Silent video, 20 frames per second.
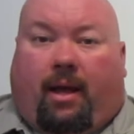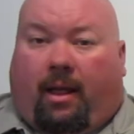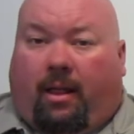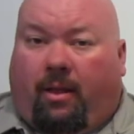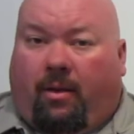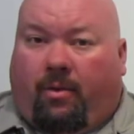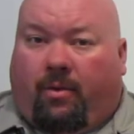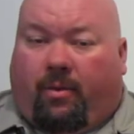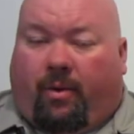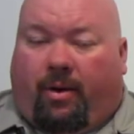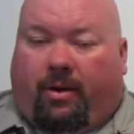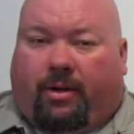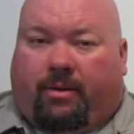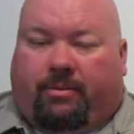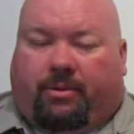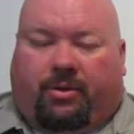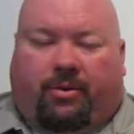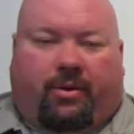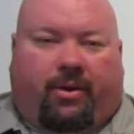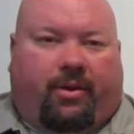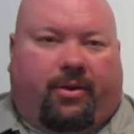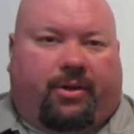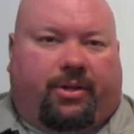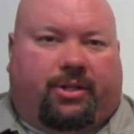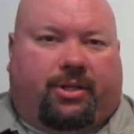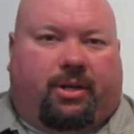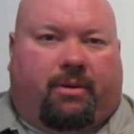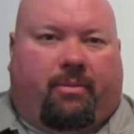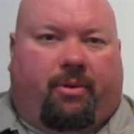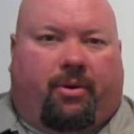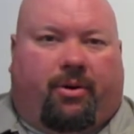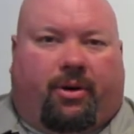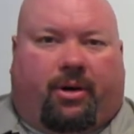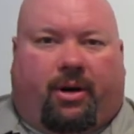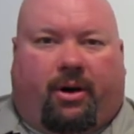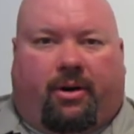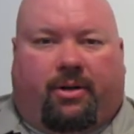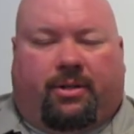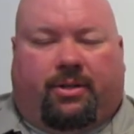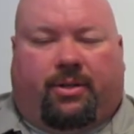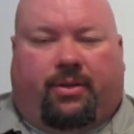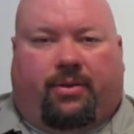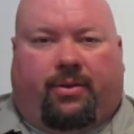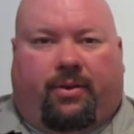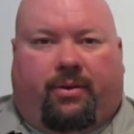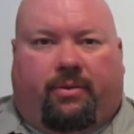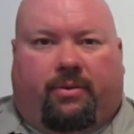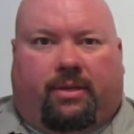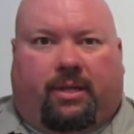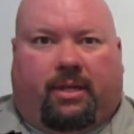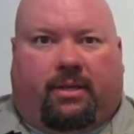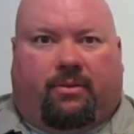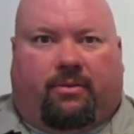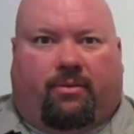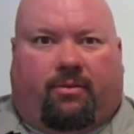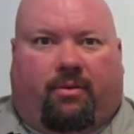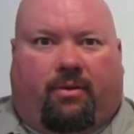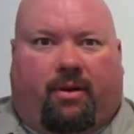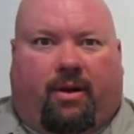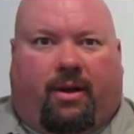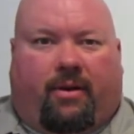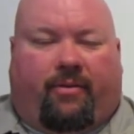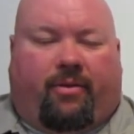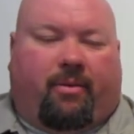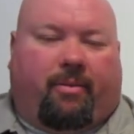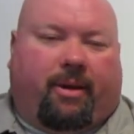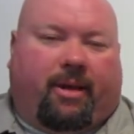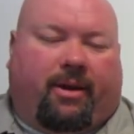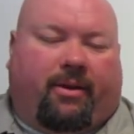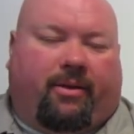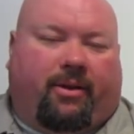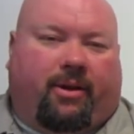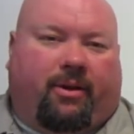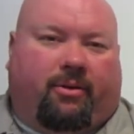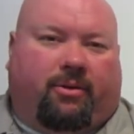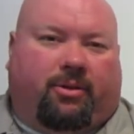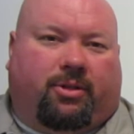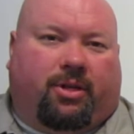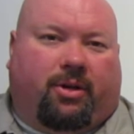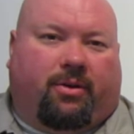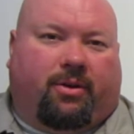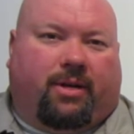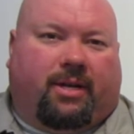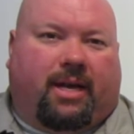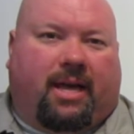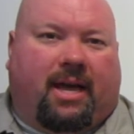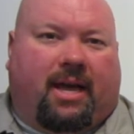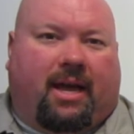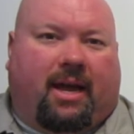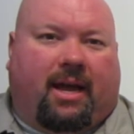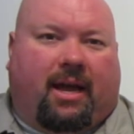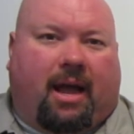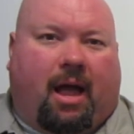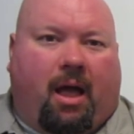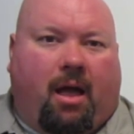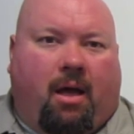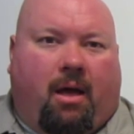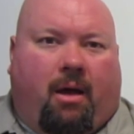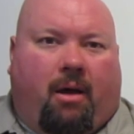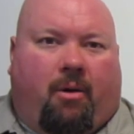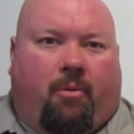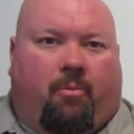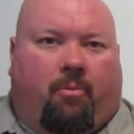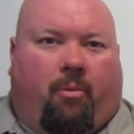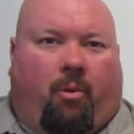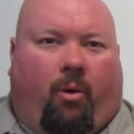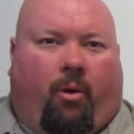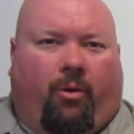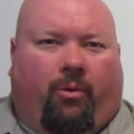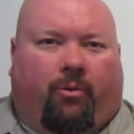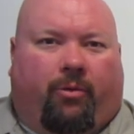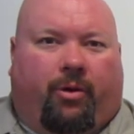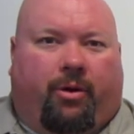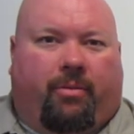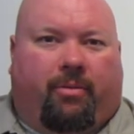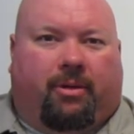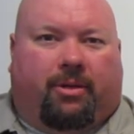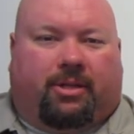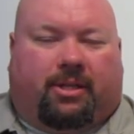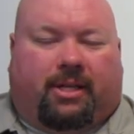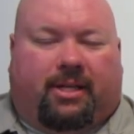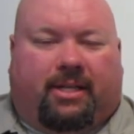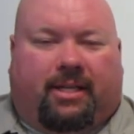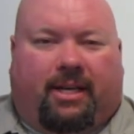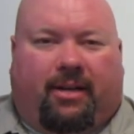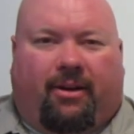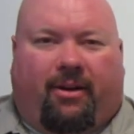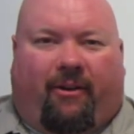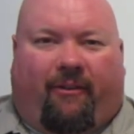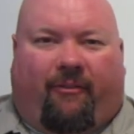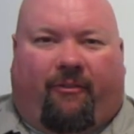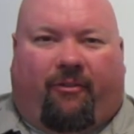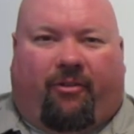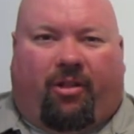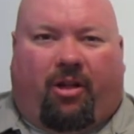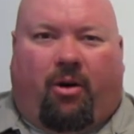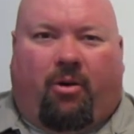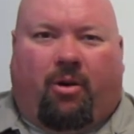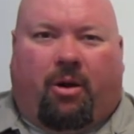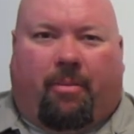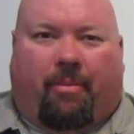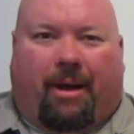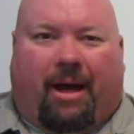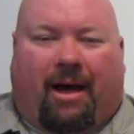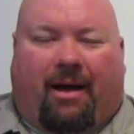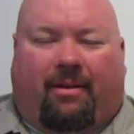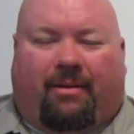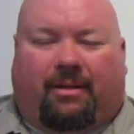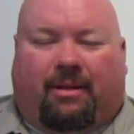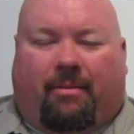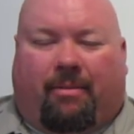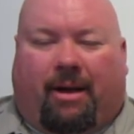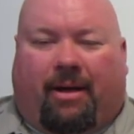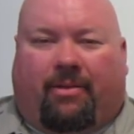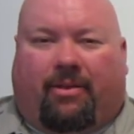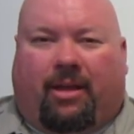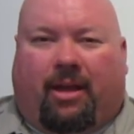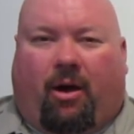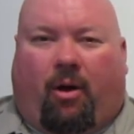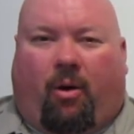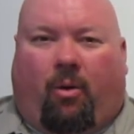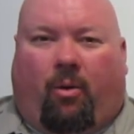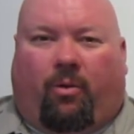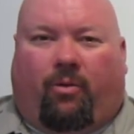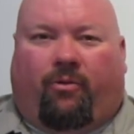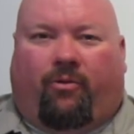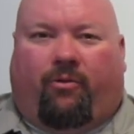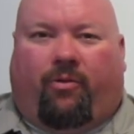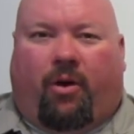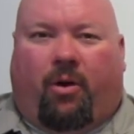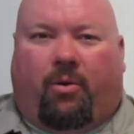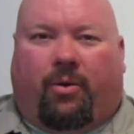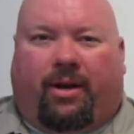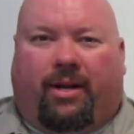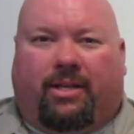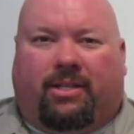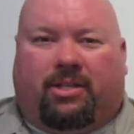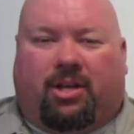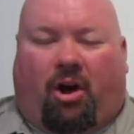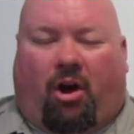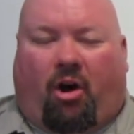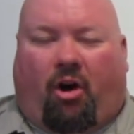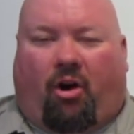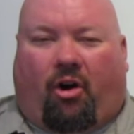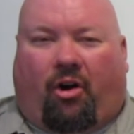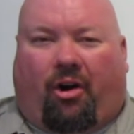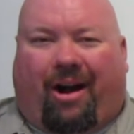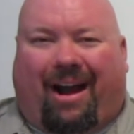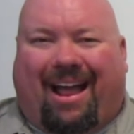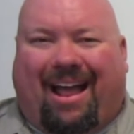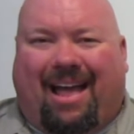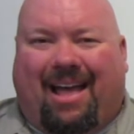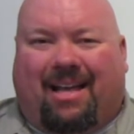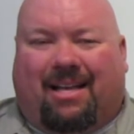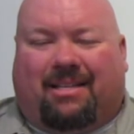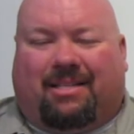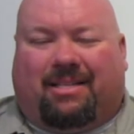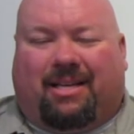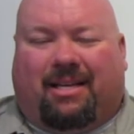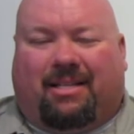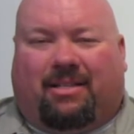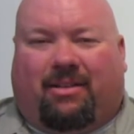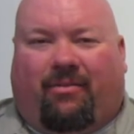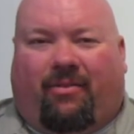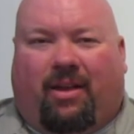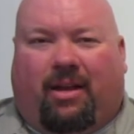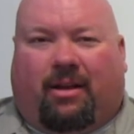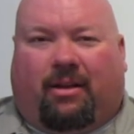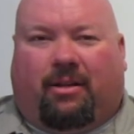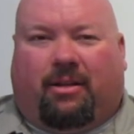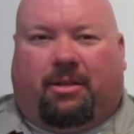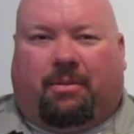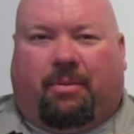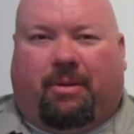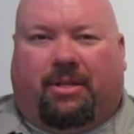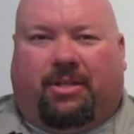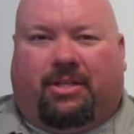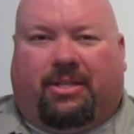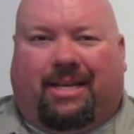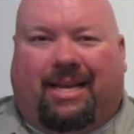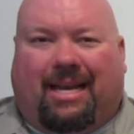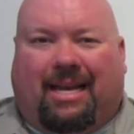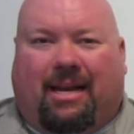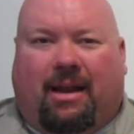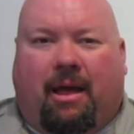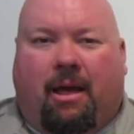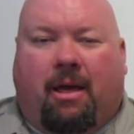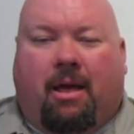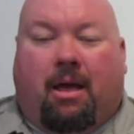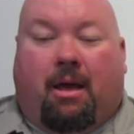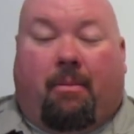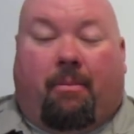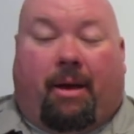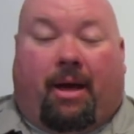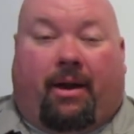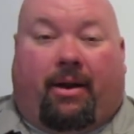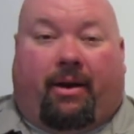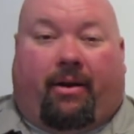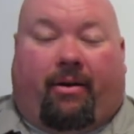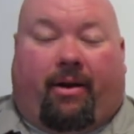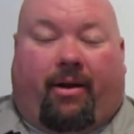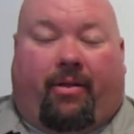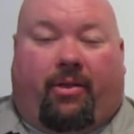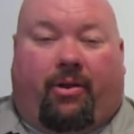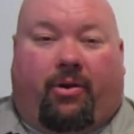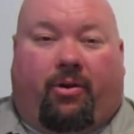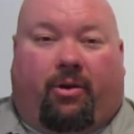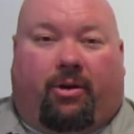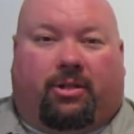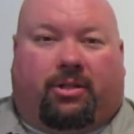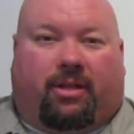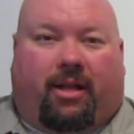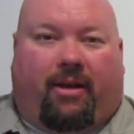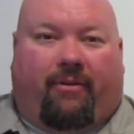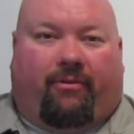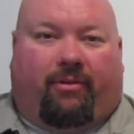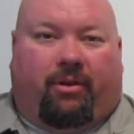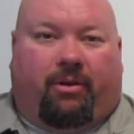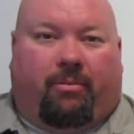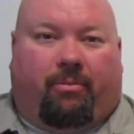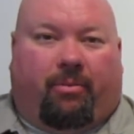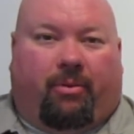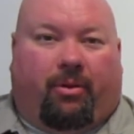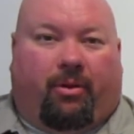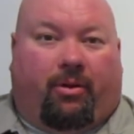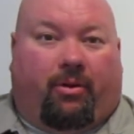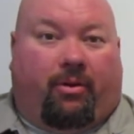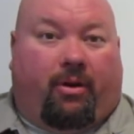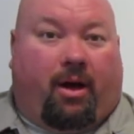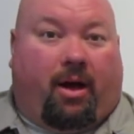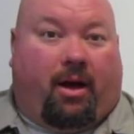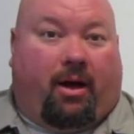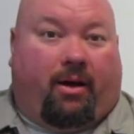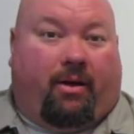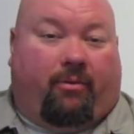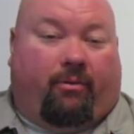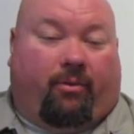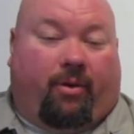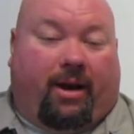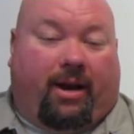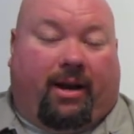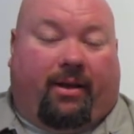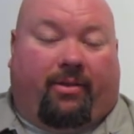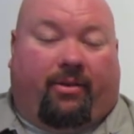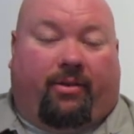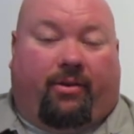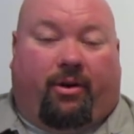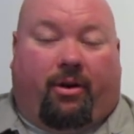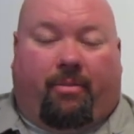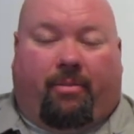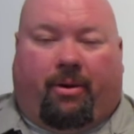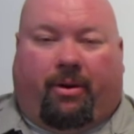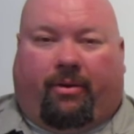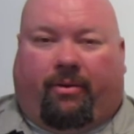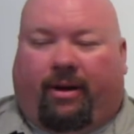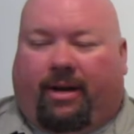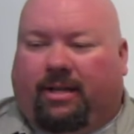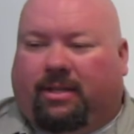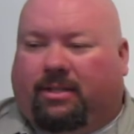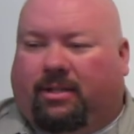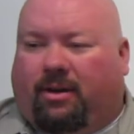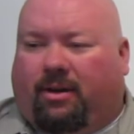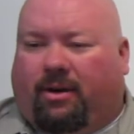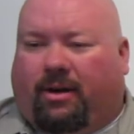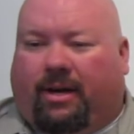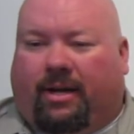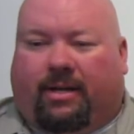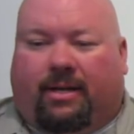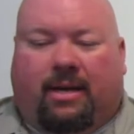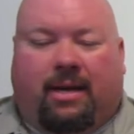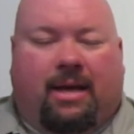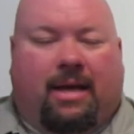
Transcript: Hello and welcome to another edition of Motor Cars Enthusiast. Right off the bat on the old show today, more rumors continue to float about about the old Focus RS. Yes, the vehicle that's been seen pounding around the Nordschleife loop, uh, ring of the Nürburgring circuit